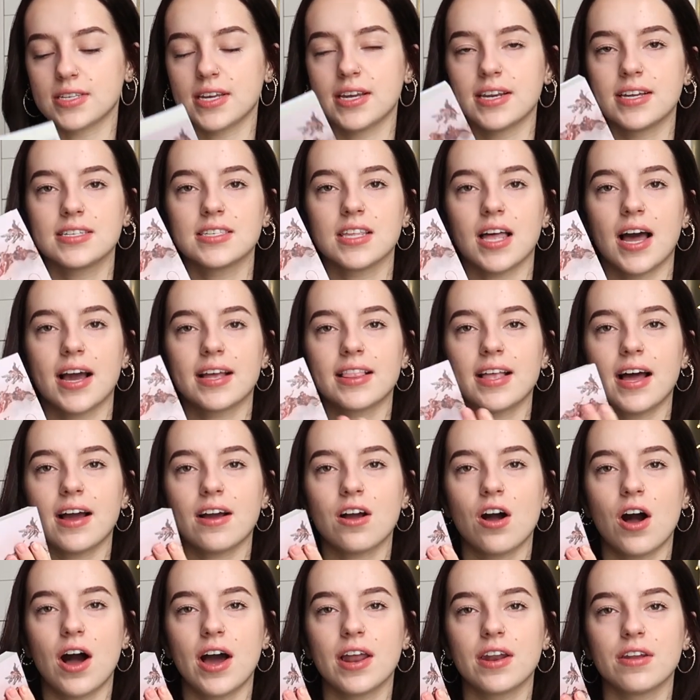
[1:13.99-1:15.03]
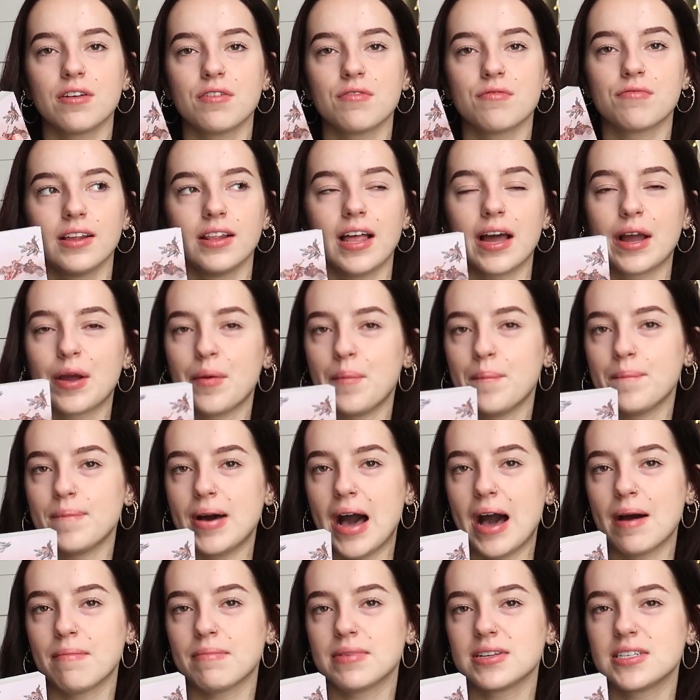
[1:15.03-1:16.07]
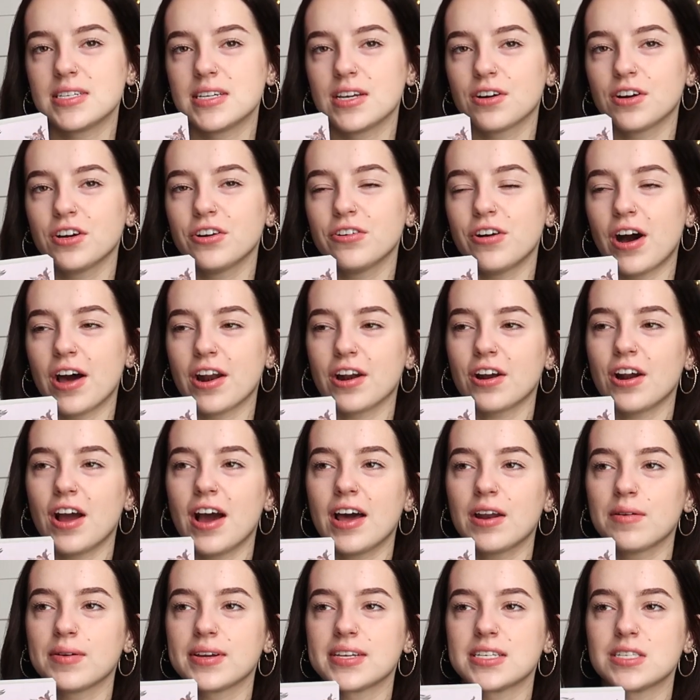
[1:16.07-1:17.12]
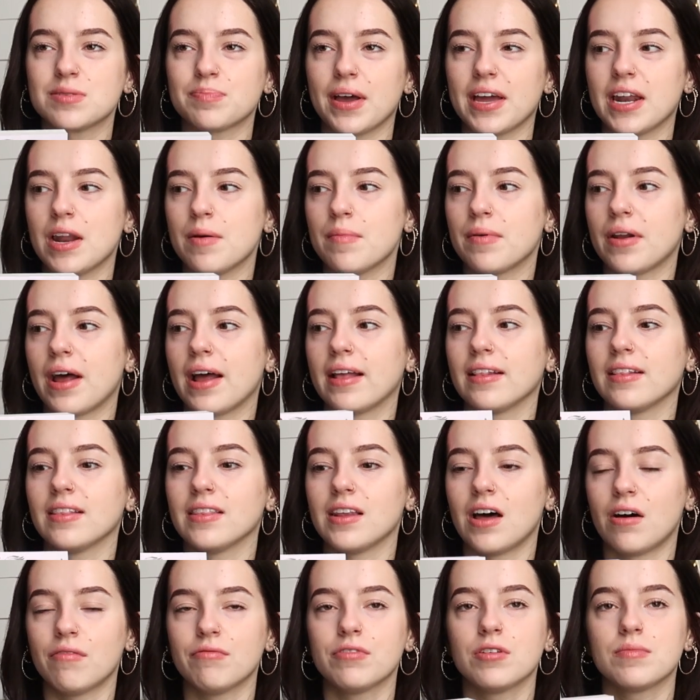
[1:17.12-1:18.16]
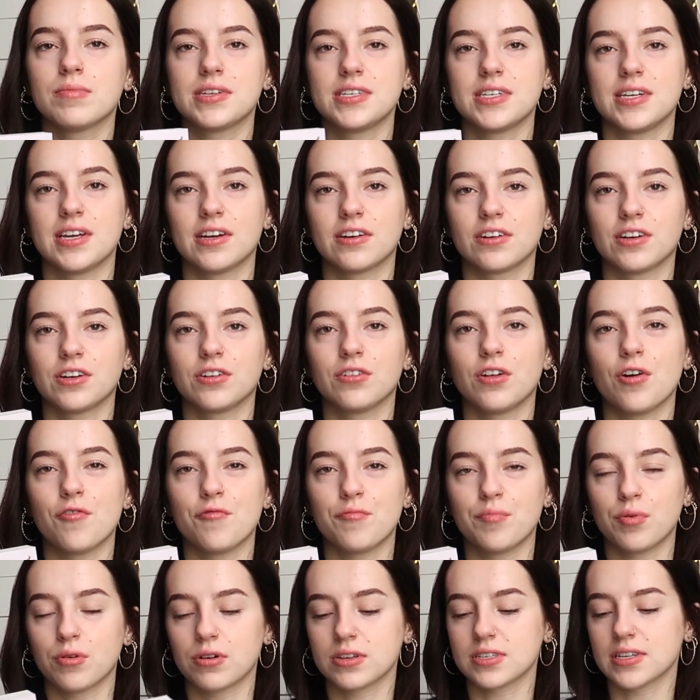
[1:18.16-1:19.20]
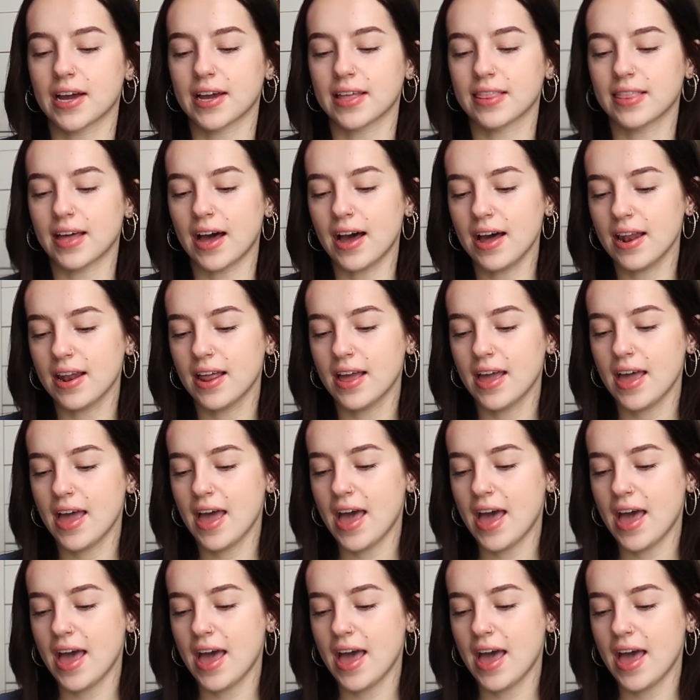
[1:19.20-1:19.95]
It is like that kind of like matte material. I don't know how to explain it, but I love the material of books like that.